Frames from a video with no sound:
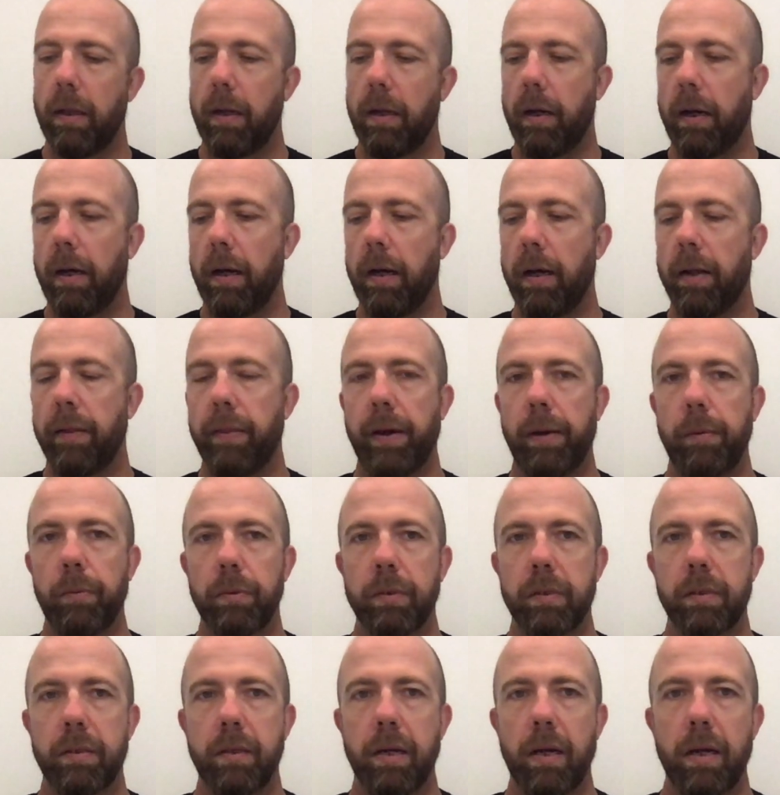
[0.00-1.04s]
That will
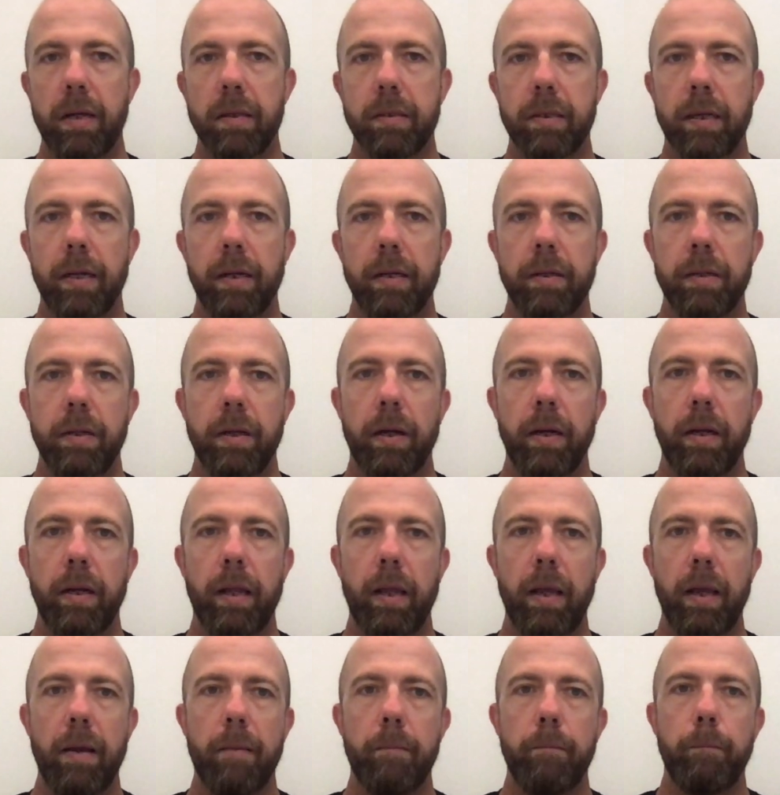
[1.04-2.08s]
start at 9
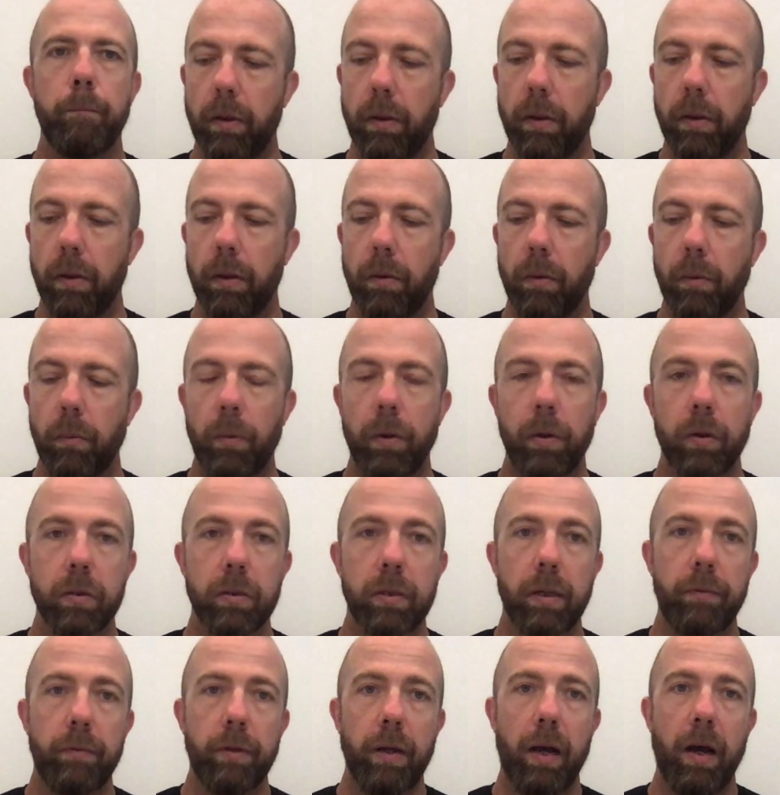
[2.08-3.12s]
a.m. We also
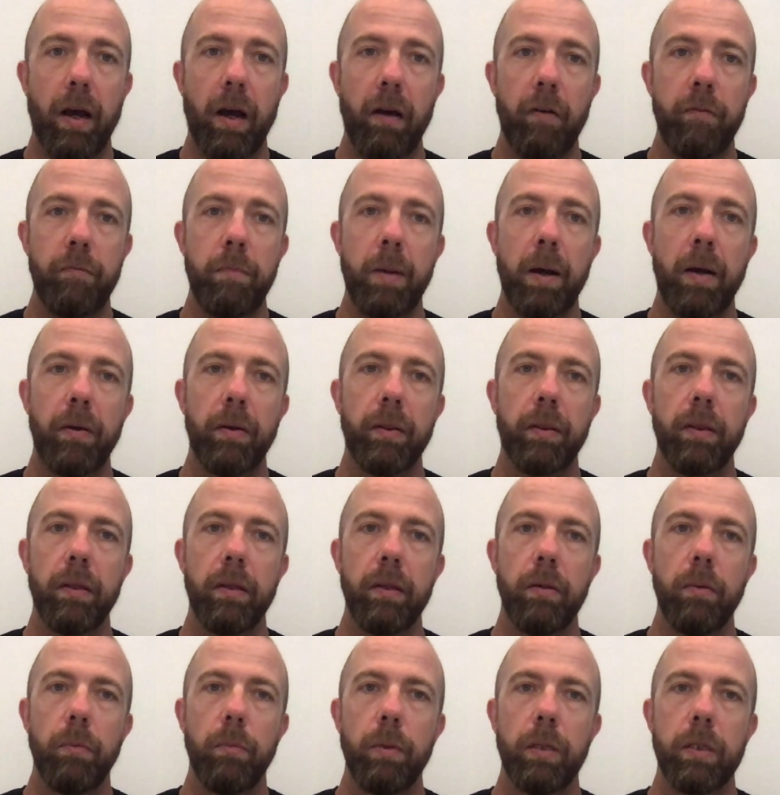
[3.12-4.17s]
have the half
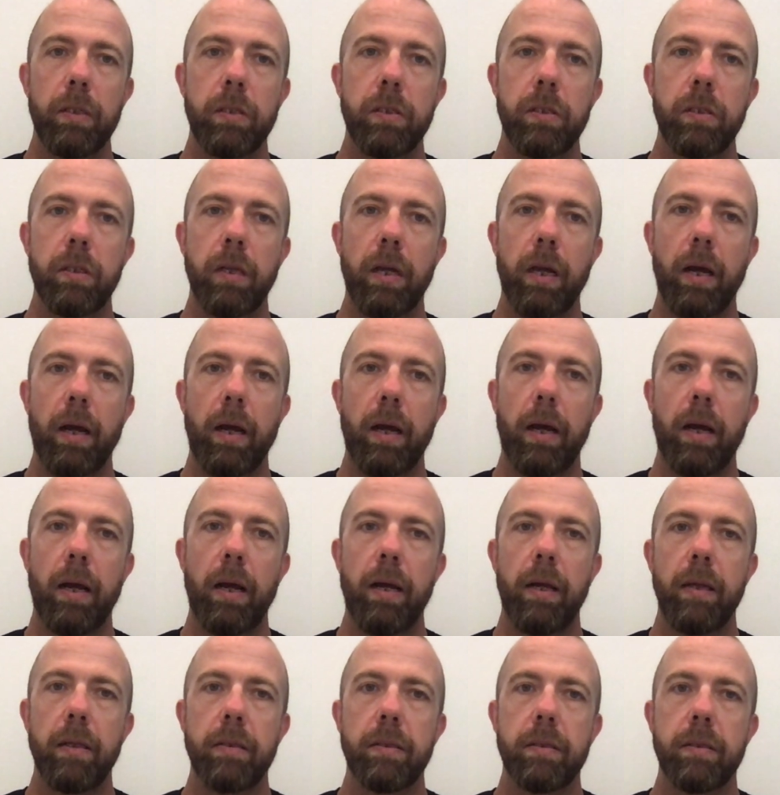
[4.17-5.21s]
marathon, which
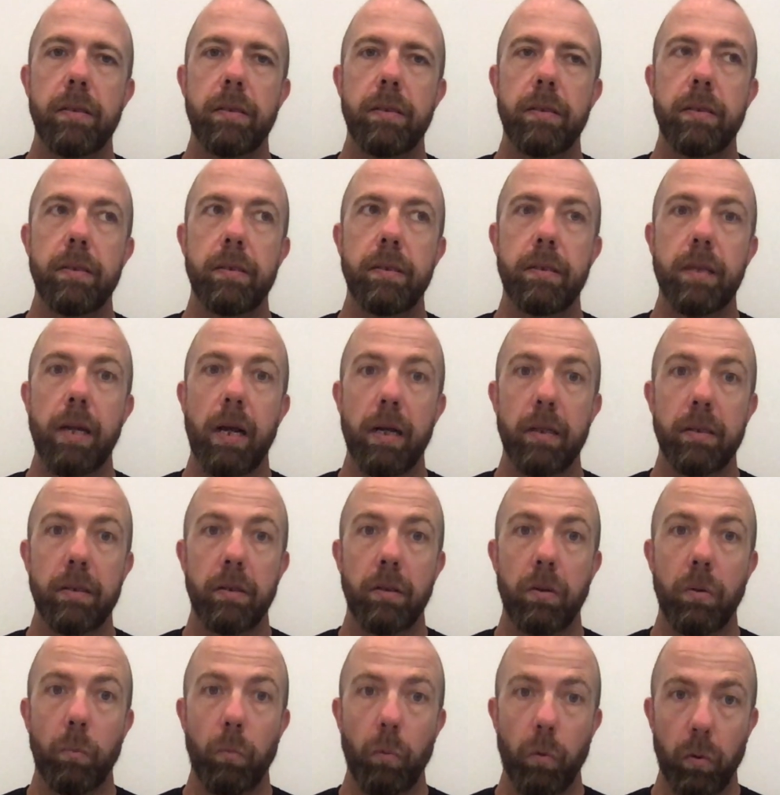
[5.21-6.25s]
starts at
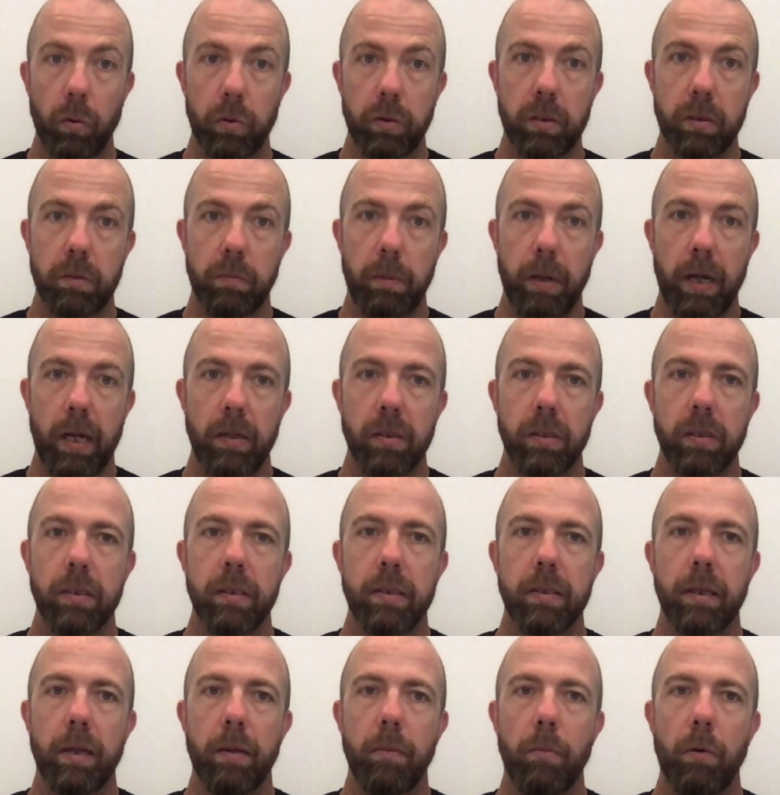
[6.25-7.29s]
the Water Splash in
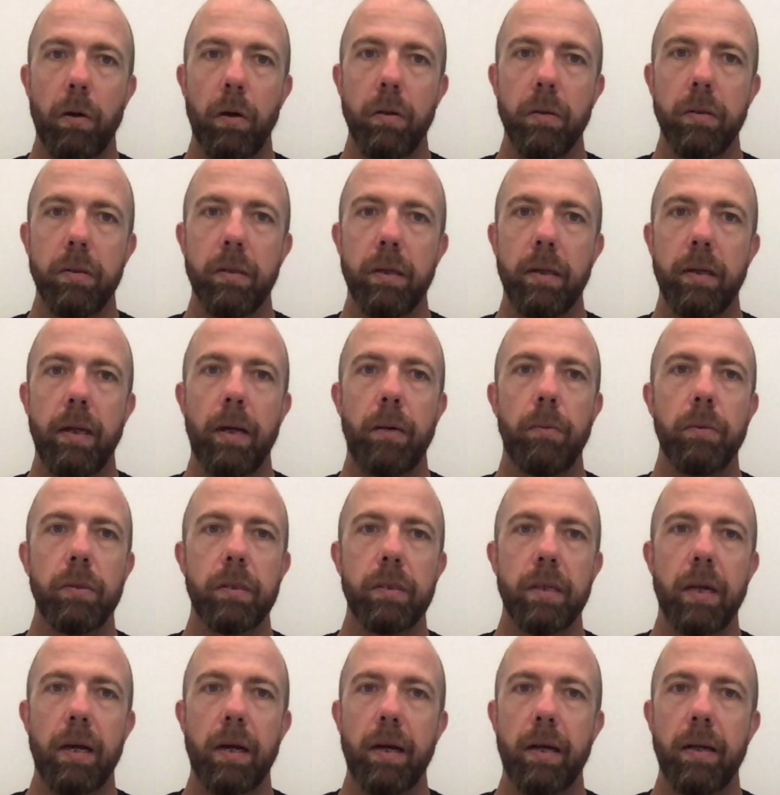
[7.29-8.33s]
St. Juan's, and that will
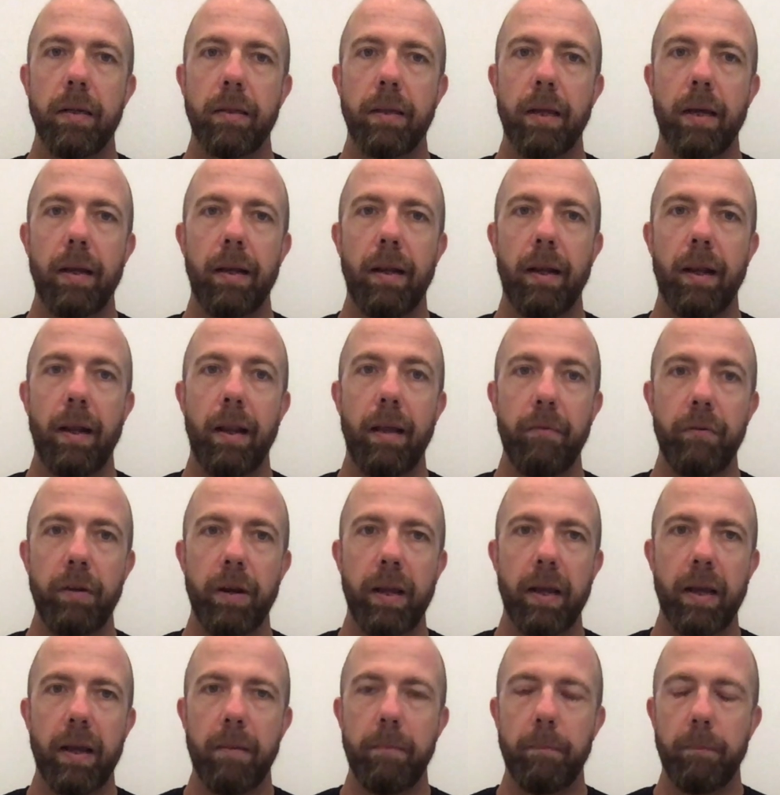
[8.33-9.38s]
start at 11
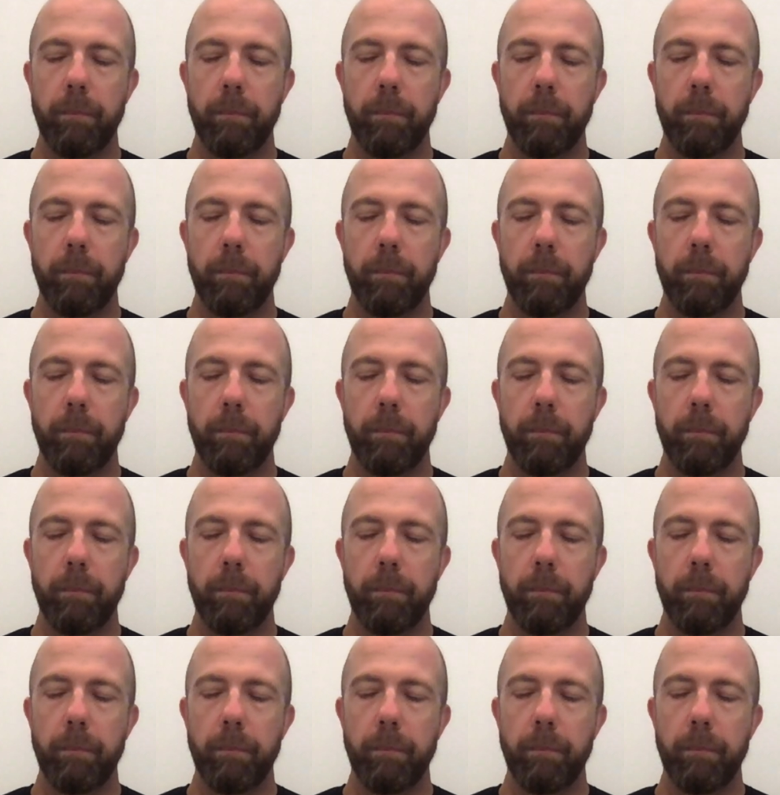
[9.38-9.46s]
a.m.